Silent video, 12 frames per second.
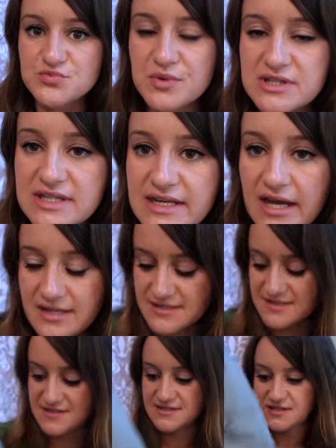is really
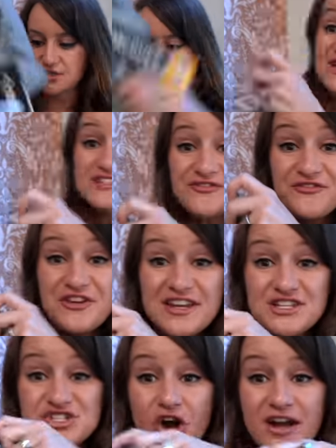nice. It's a
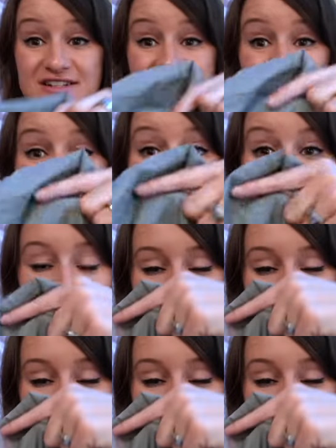freaking John Deere rain